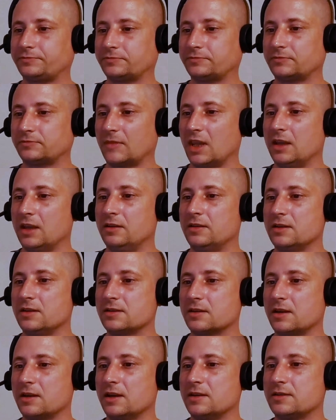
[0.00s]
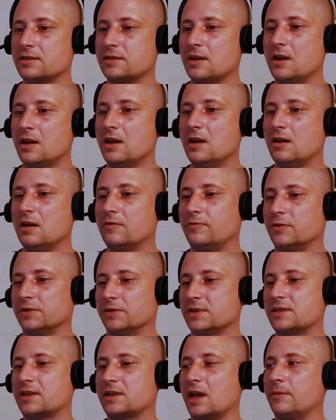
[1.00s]
In this case, for
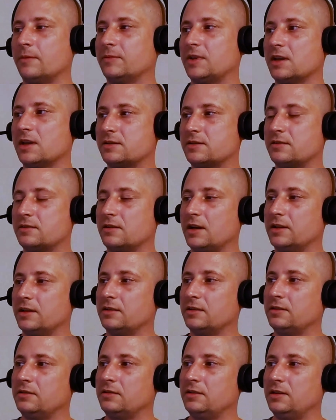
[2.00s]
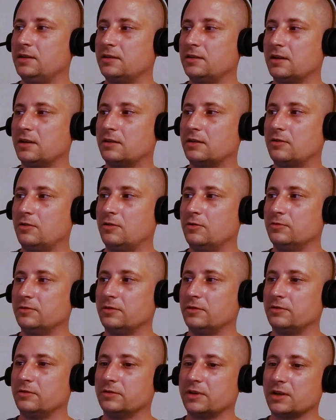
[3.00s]
the scam tester, I didn't need a code
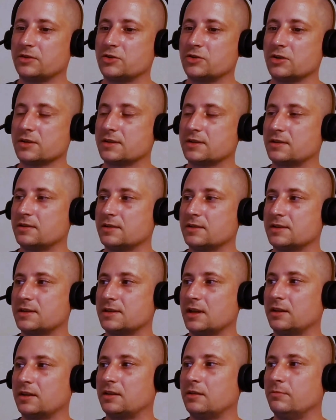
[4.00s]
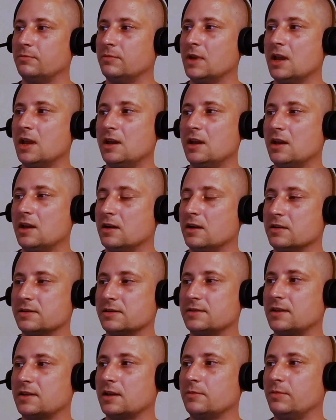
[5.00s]
node. I just set him
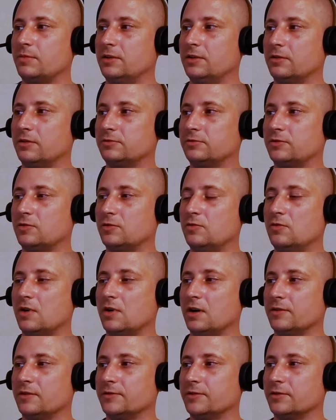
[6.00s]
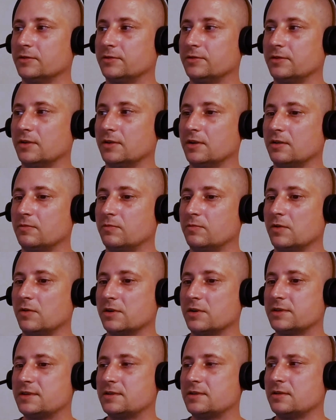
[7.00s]
stay below 200
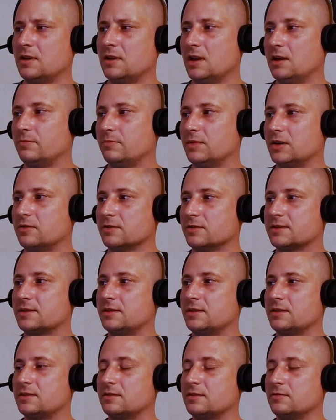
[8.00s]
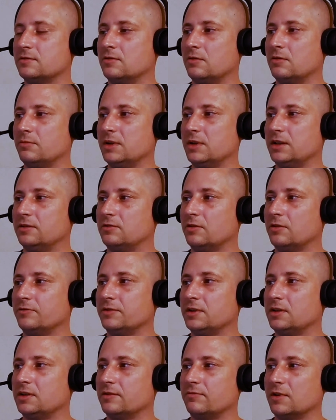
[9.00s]
words because this normally don't
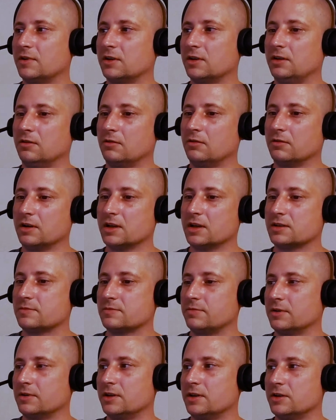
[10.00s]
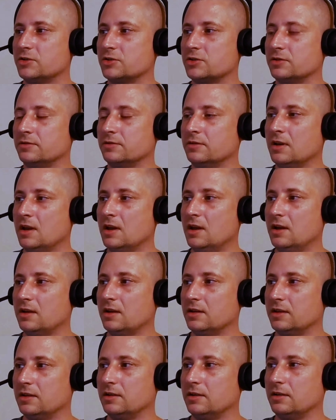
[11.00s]
need a very long explanation
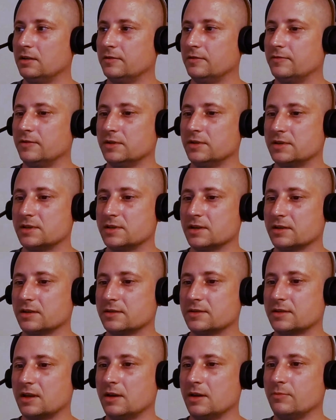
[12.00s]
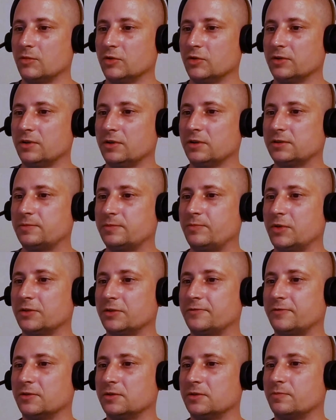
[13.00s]
if it's a scam or not.
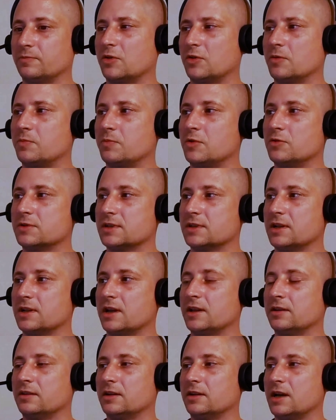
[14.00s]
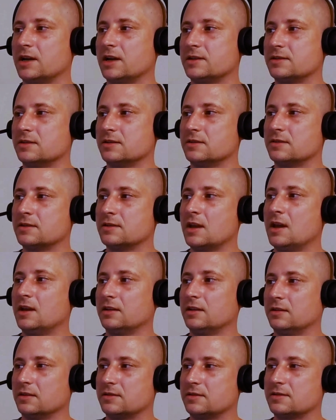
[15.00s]
But for the proposal analysis,
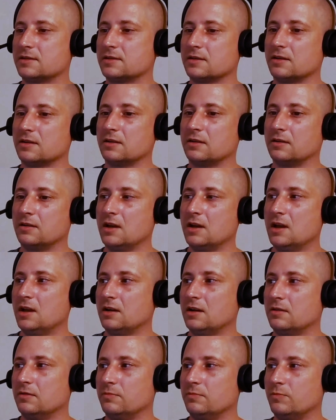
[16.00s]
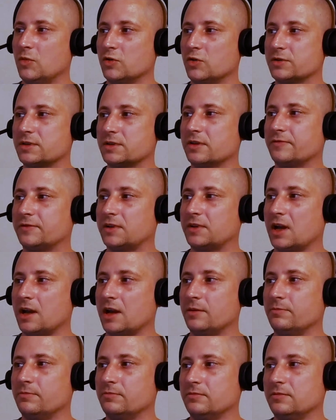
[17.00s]
that's most of
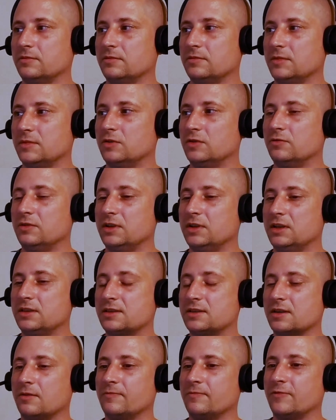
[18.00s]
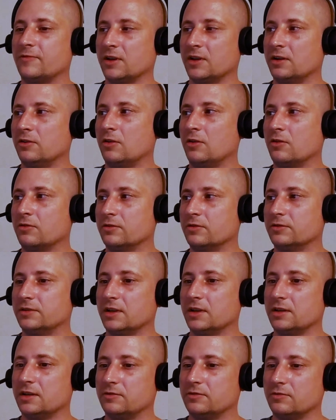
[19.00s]
time you need something longer
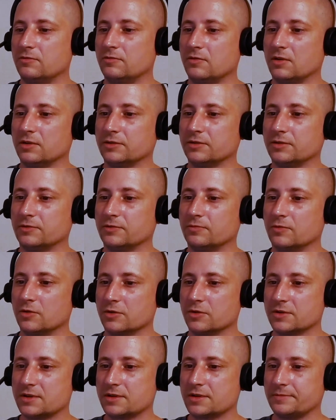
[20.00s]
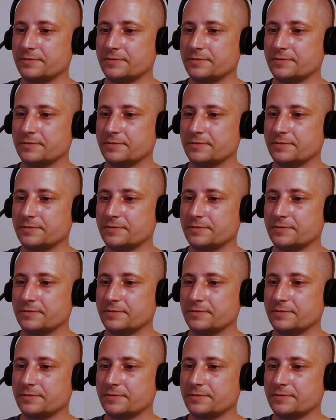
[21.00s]
than 200 words.